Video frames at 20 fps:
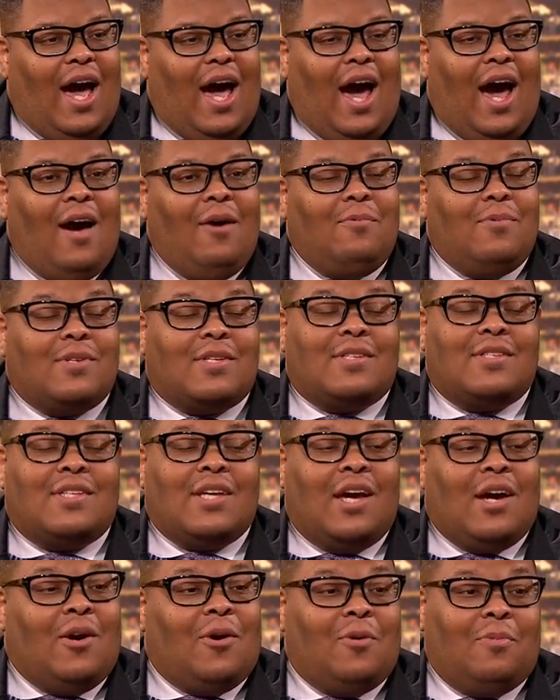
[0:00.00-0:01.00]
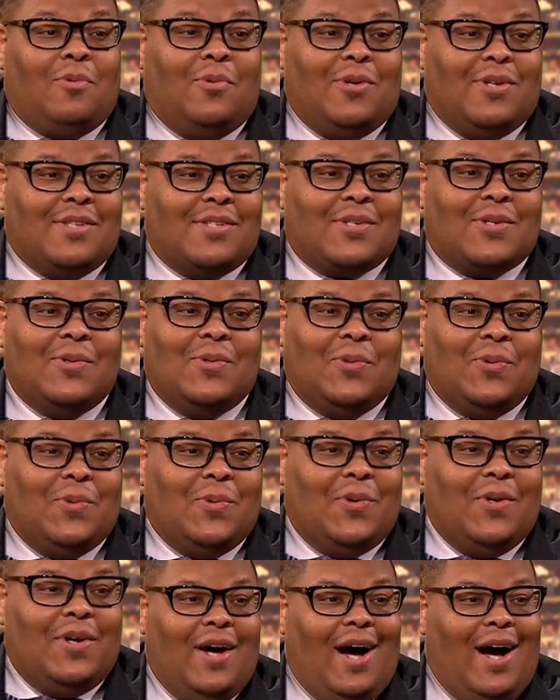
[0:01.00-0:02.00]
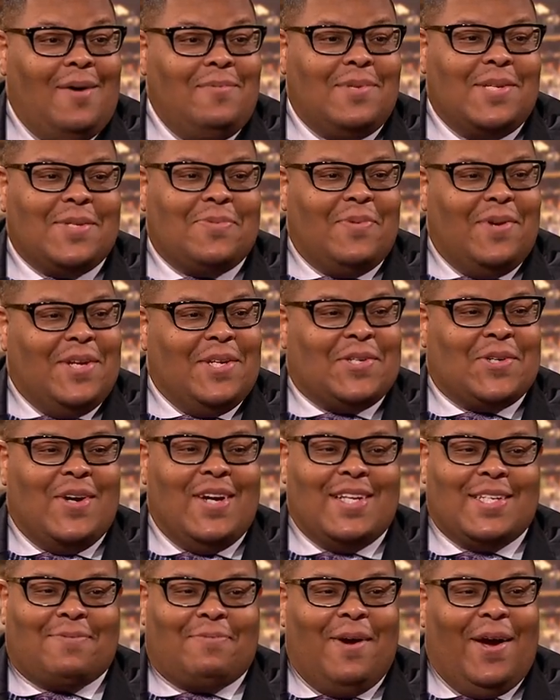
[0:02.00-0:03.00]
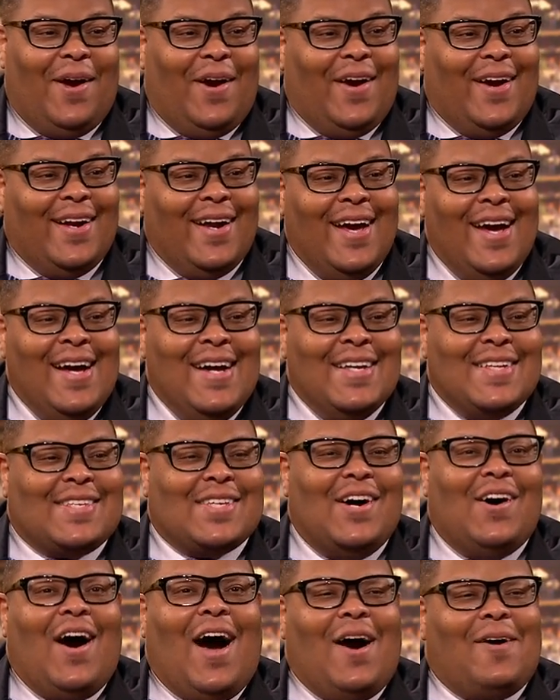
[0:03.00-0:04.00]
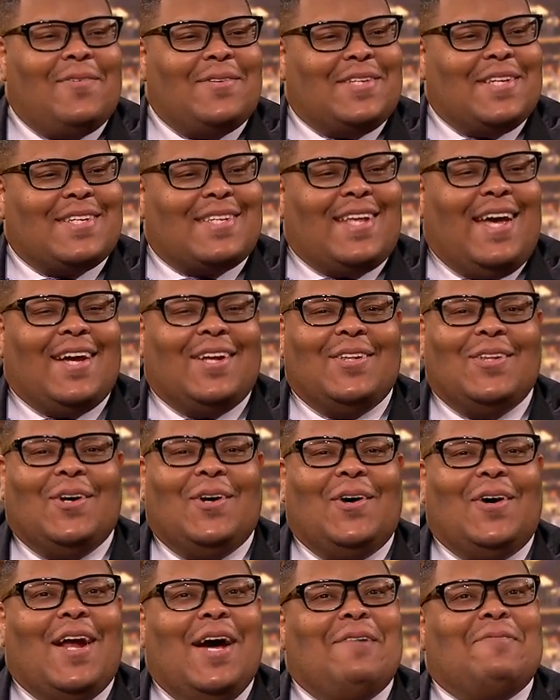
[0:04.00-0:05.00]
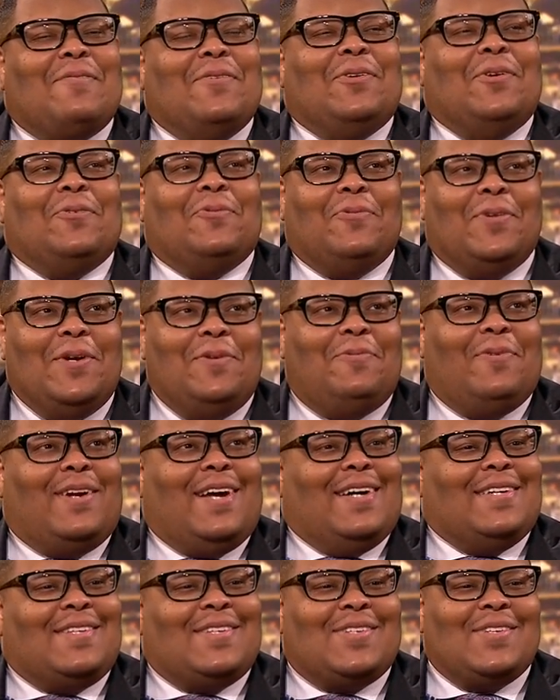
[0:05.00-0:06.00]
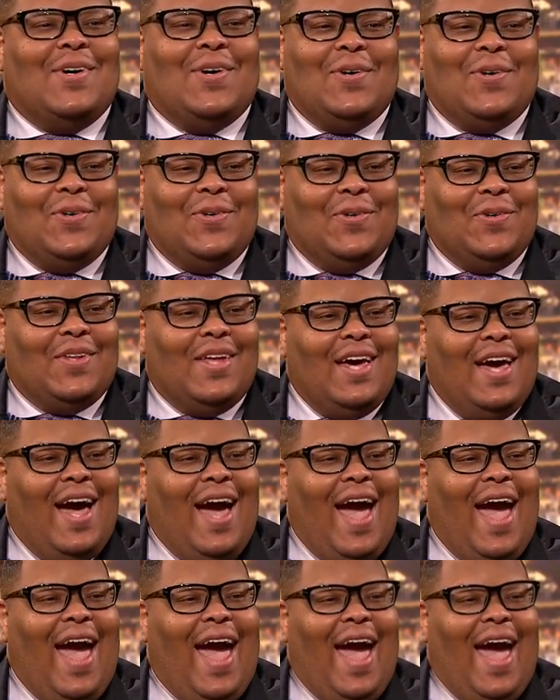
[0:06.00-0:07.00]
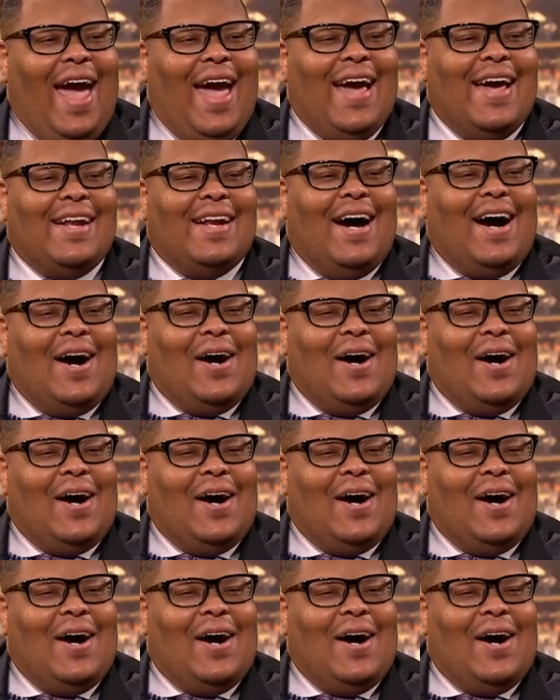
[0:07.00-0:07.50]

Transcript: I was terrible in school. I'm just being transparent. So I was just like, Lord, I'm going to reap what I sowed. And,